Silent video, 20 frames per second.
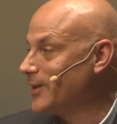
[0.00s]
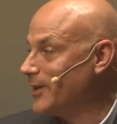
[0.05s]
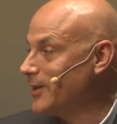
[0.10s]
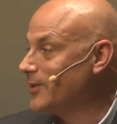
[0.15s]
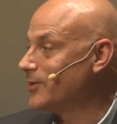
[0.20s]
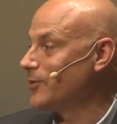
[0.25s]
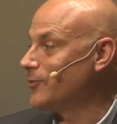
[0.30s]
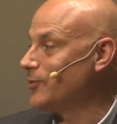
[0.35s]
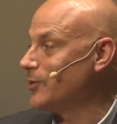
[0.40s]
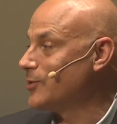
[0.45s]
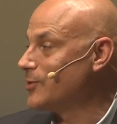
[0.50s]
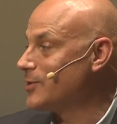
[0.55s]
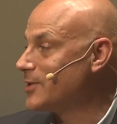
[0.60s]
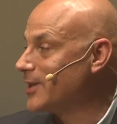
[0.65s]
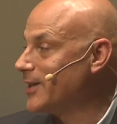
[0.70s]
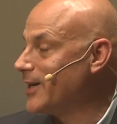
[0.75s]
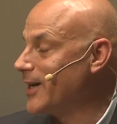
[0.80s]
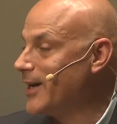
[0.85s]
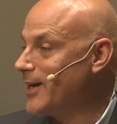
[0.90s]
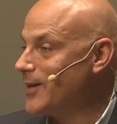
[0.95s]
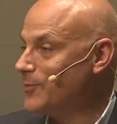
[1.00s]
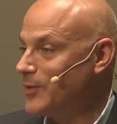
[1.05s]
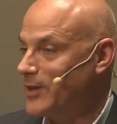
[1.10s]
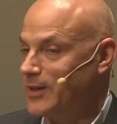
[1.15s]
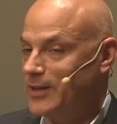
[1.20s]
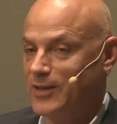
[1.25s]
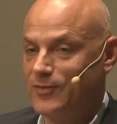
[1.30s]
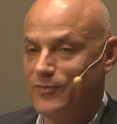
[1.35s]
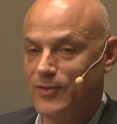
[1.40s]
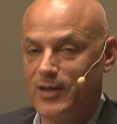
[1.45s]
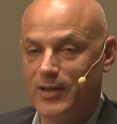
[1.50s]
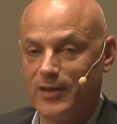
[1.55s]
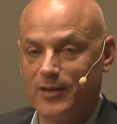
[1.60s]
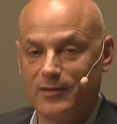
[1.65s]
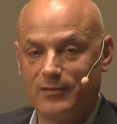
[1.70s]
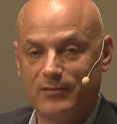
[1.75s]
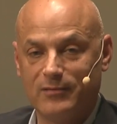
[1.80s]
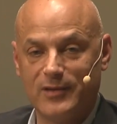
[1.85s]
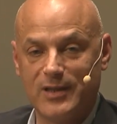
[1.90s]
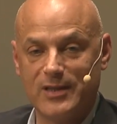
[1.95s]
interviews that I have been
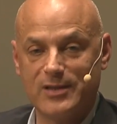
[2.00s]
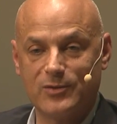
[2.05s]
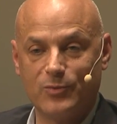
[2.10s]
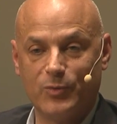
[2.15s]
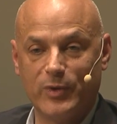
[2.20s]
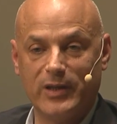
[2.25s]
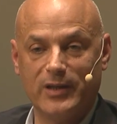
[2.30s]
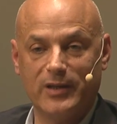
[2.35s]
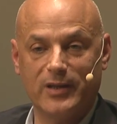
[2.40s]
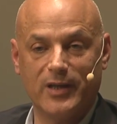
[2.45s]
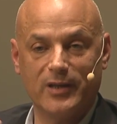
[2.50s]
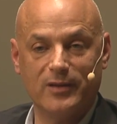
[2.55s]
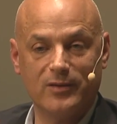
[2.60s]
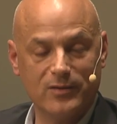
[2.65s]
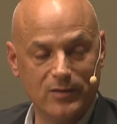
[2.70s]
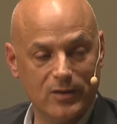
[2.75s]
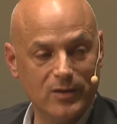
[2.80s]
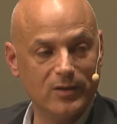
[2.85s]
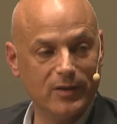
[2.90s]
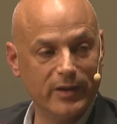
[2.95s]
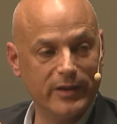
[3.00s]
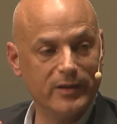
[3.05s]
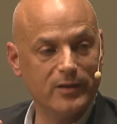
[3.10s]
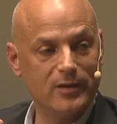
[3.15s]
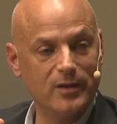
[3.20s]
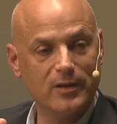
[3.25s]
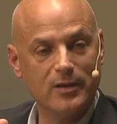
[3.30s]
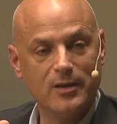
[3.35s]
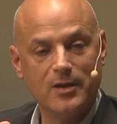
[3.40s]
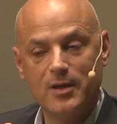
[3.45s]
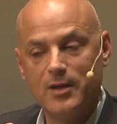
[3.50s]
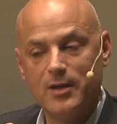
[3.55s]
giving this week and earlier.